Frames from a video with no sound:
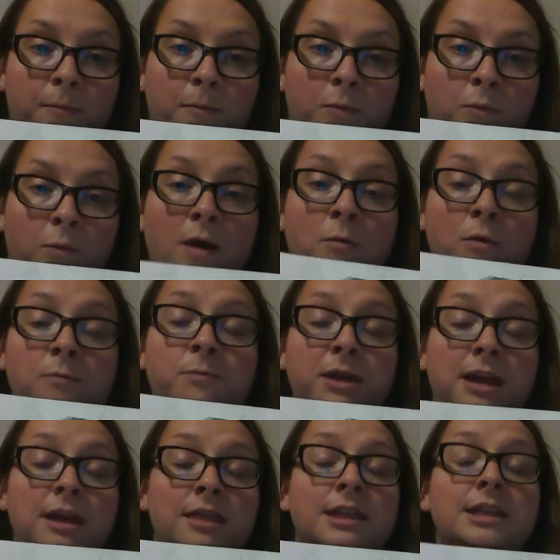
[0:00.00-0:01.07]
What would
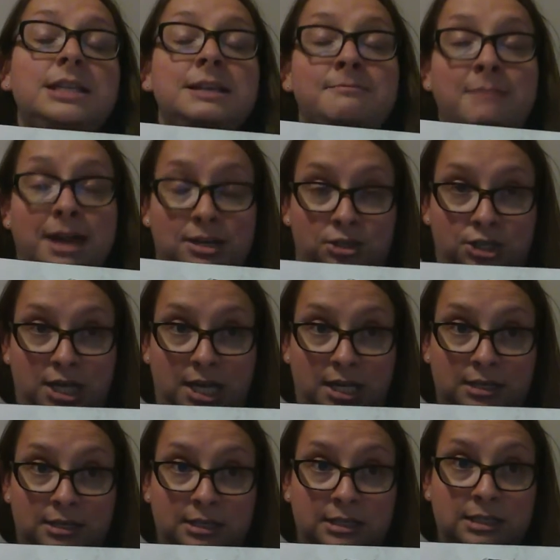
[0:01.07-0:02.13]
be the
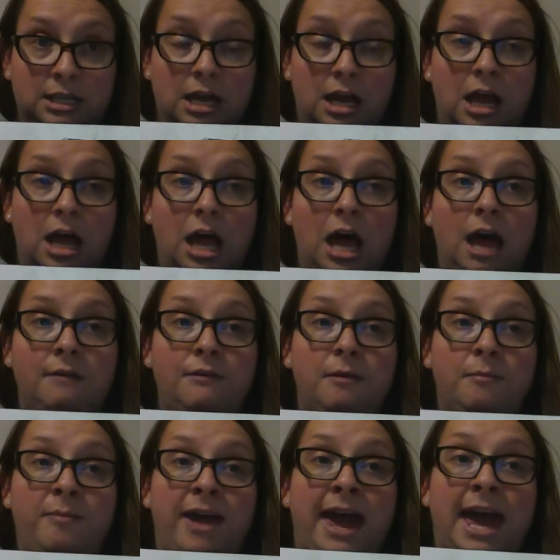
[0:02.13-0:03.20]
dimensions of a
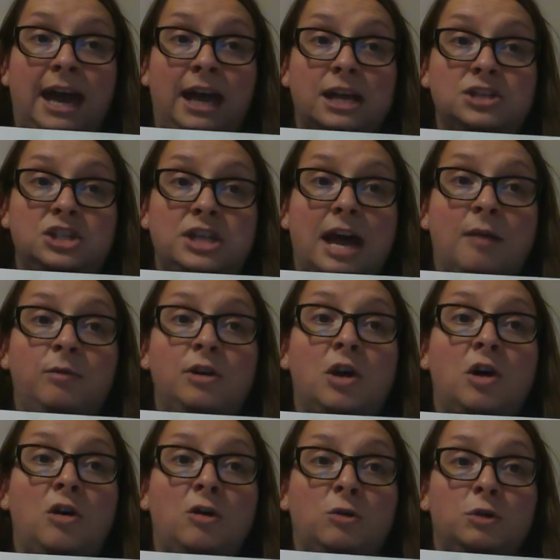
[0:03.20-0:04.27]
package that would
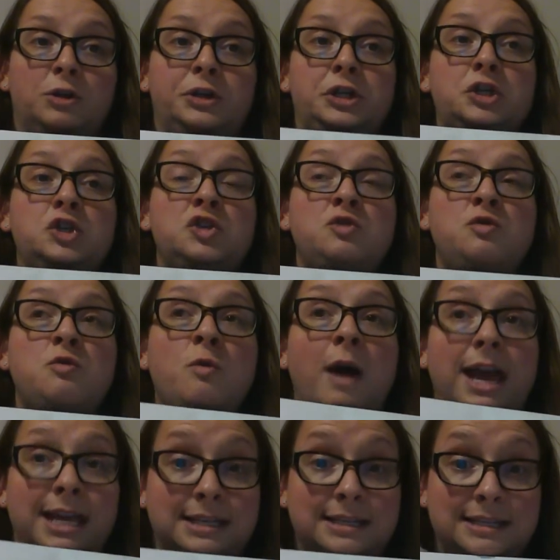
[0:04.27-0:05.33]
hold
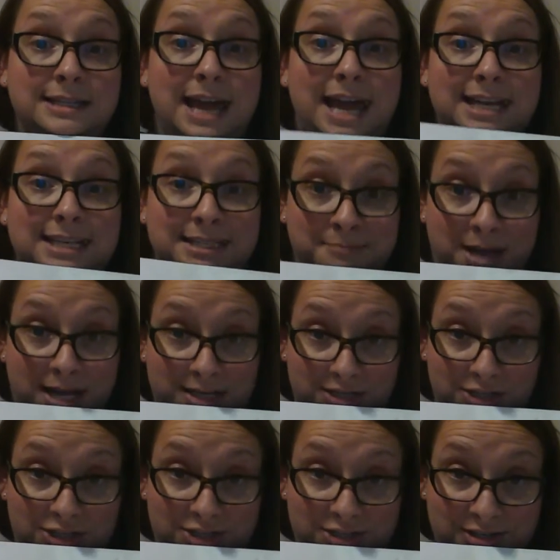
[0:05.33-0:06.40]
twice as
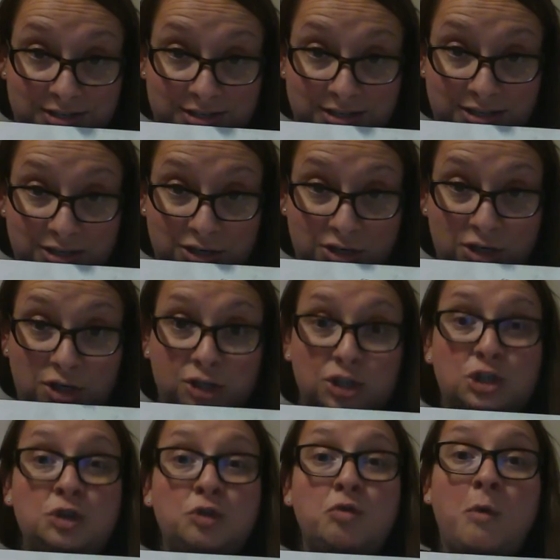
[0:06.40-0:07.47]
much?
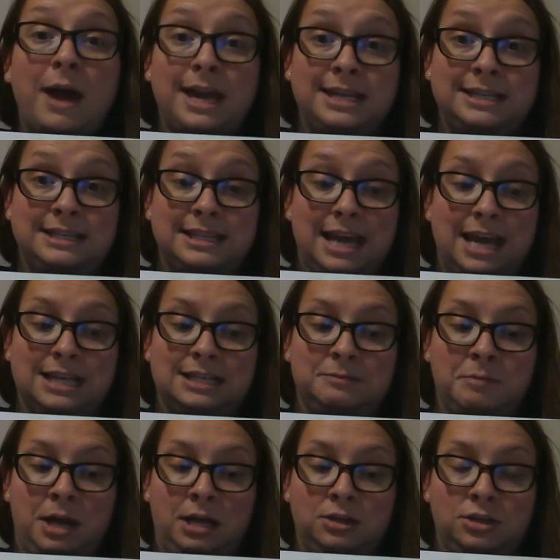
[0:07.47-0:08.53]
Twice as
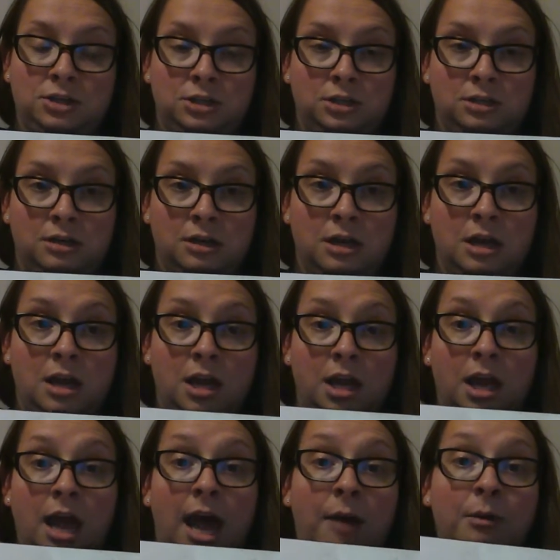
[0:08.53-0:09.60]
much.
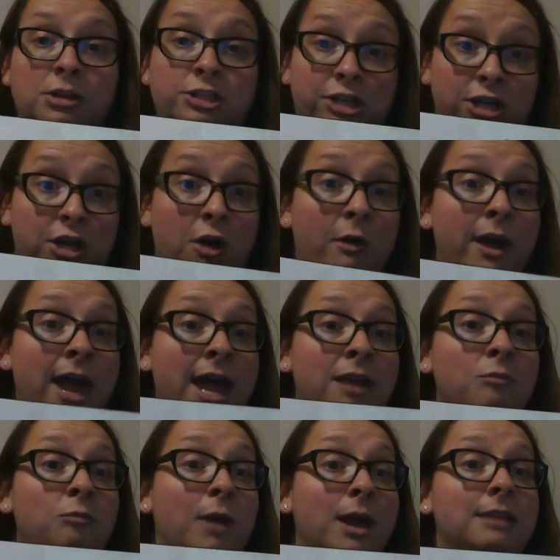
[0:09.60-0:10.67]
I want you to go ahead
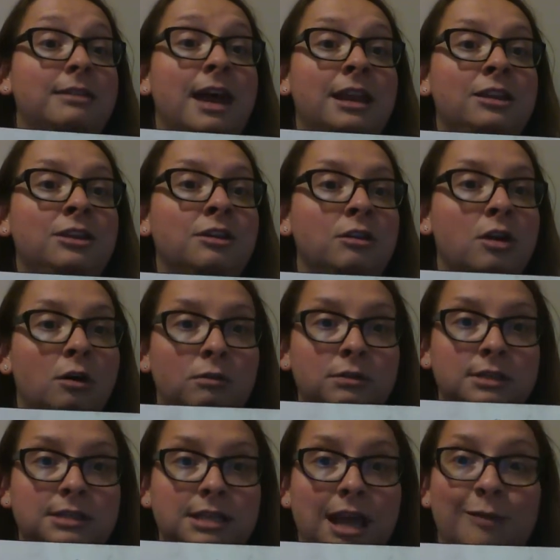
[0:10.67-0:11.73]
and write that in your
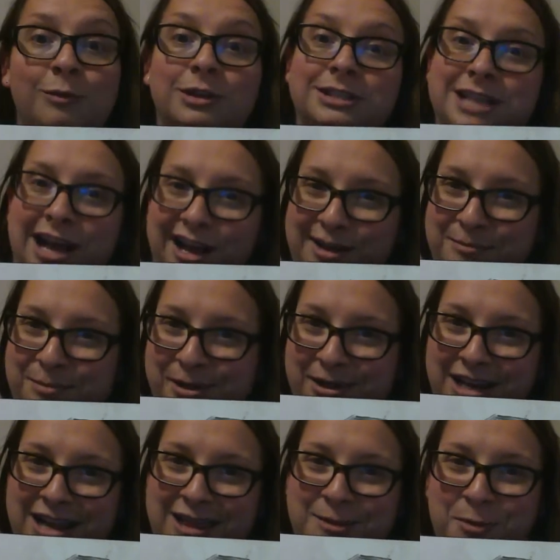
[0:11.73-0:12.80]
notes, and we'll talk about
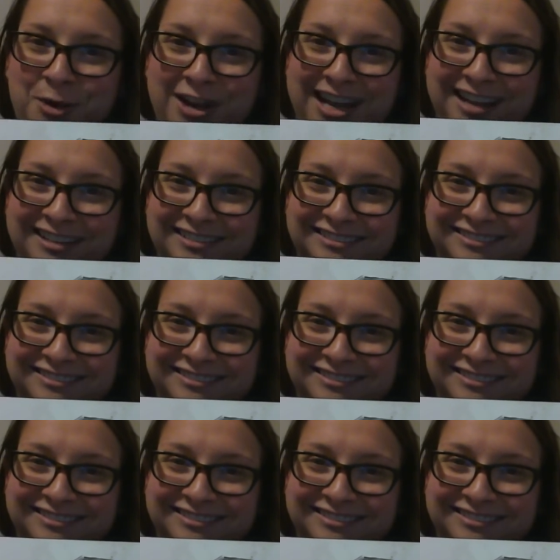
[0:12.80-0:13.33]
it in the morning.